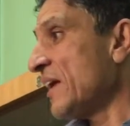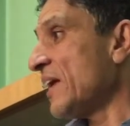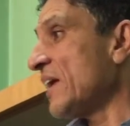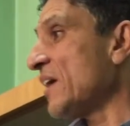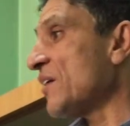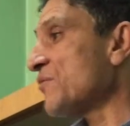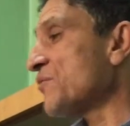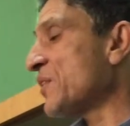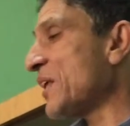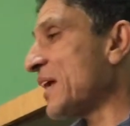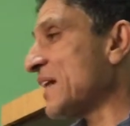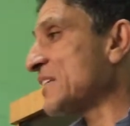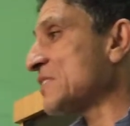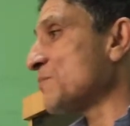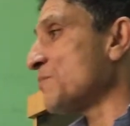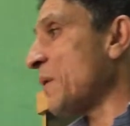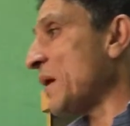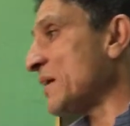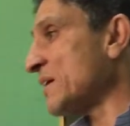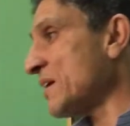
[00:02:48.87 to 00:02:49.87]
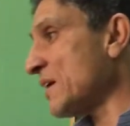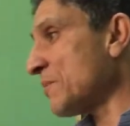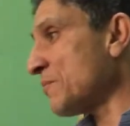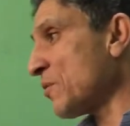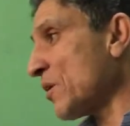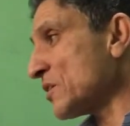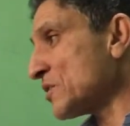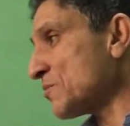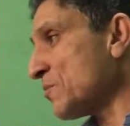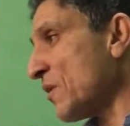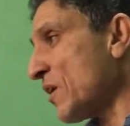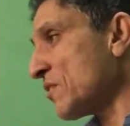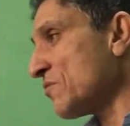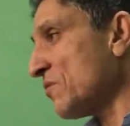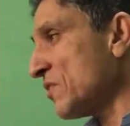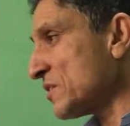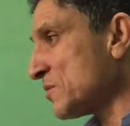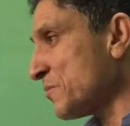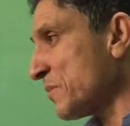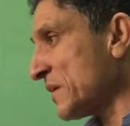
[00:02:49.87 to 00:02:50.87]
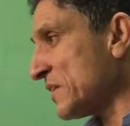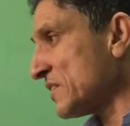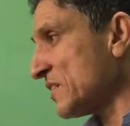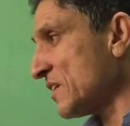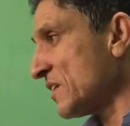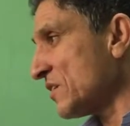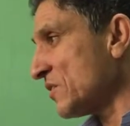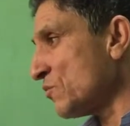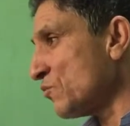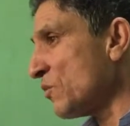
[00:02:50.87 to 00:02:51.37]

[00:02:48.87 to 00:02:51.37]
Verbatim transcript: If there is bundle branch block was present,